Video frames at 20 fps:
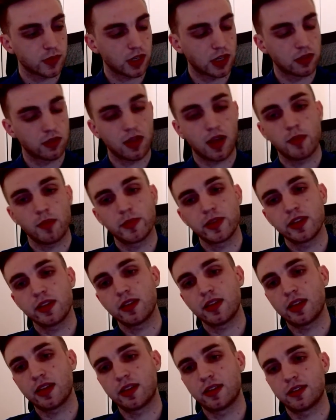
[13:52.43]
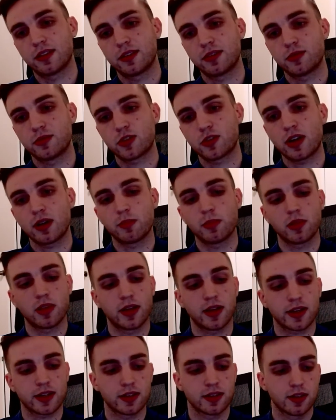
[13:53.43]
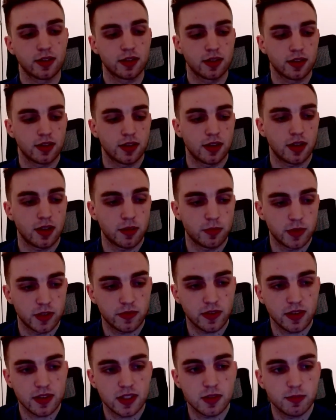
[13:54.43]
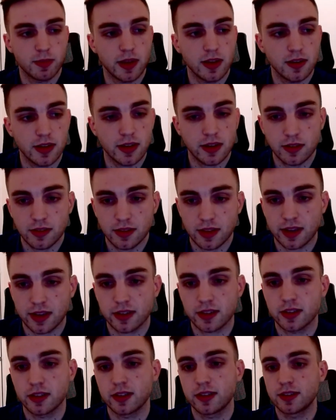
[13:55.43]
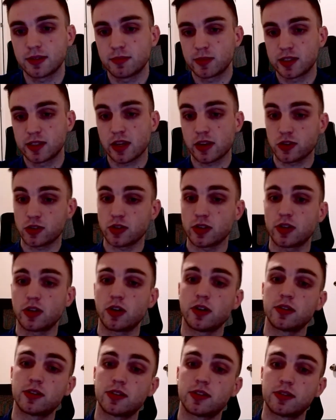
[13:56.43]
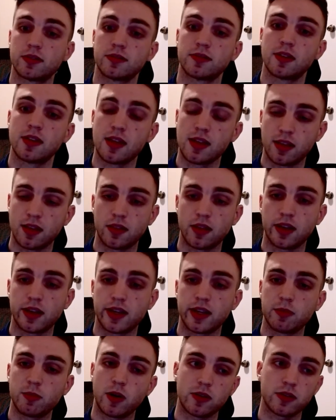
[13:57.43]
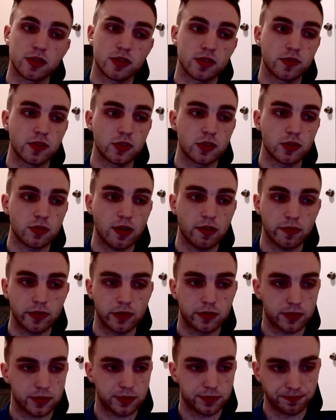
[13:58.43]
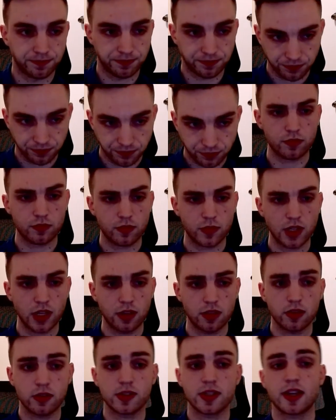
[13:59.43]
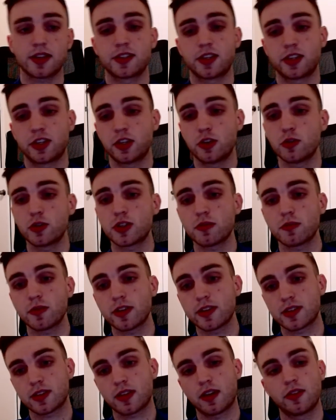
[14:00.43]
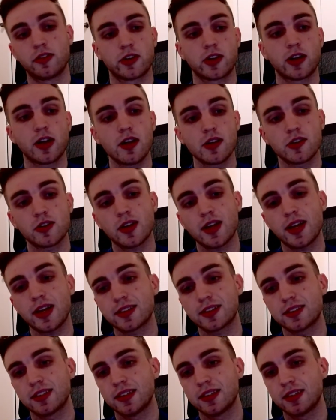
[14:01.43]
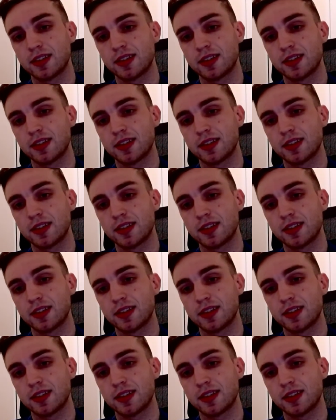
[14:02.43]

lobby and try to block defense spending, that could potentially hurt Lockheed Martin's future revenues. There's execution risk on their contract.